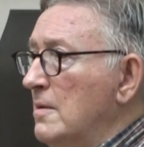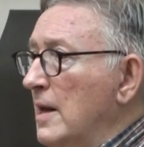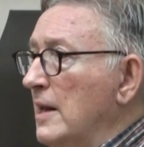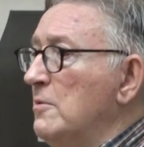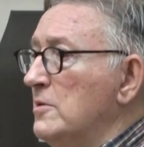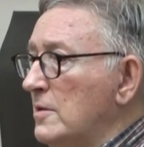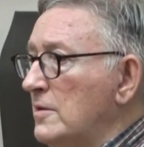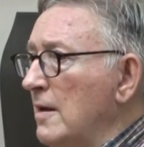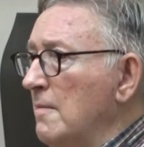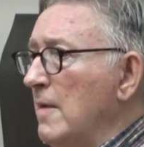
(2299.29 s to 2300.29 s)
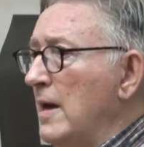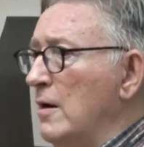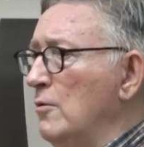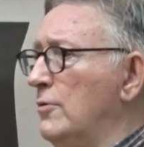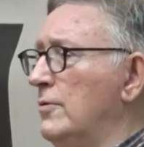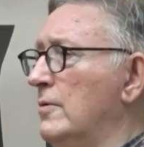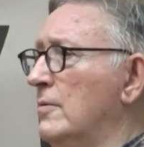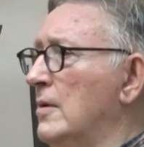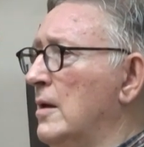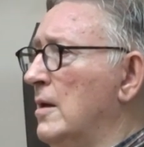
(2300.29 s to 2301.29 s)
And it was the same, Mariluth.
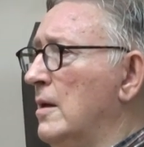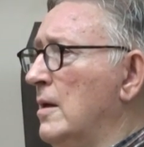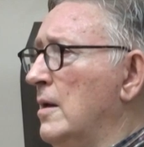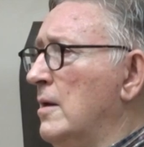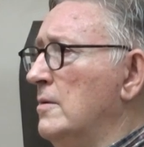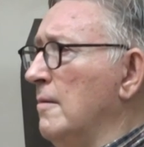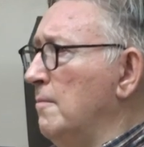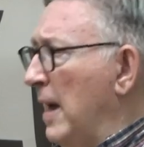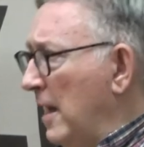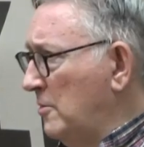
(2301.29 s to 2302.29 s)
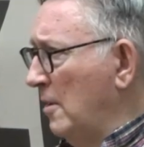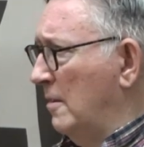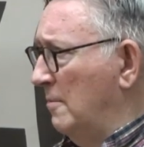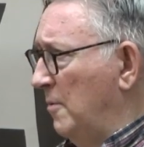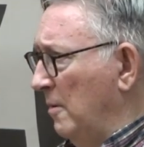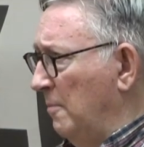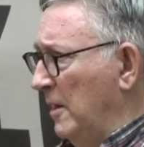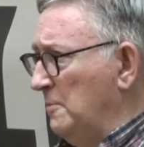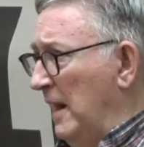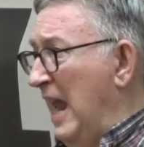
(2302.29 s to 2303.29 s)
Some bastard
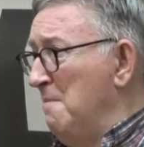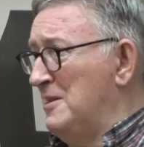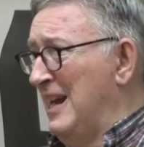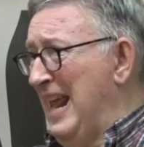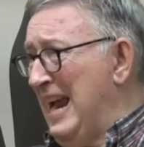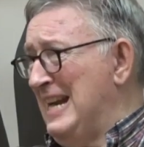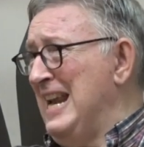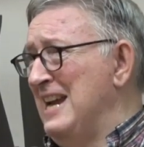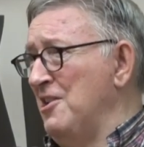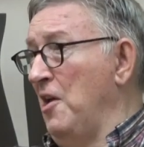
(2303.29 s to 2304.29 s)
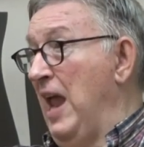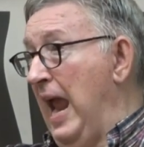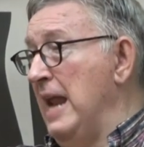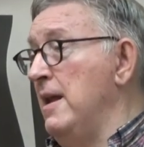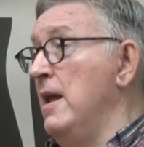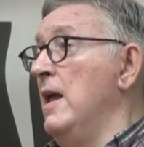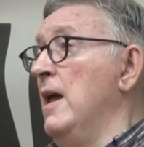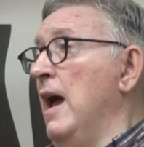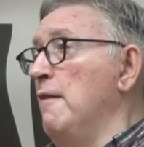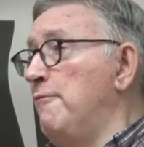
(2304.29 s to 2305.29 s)
policeman aimed directly at her head
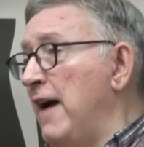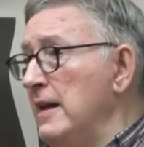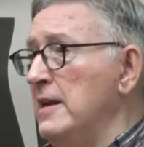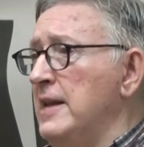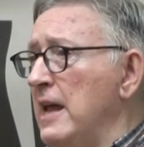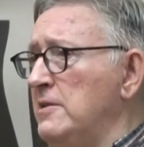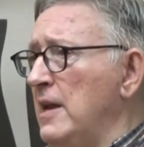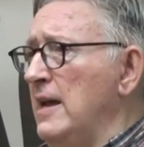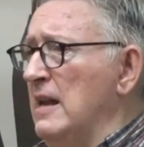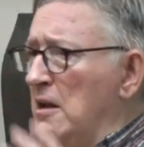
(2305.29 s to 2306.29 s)
and fired a tear gun.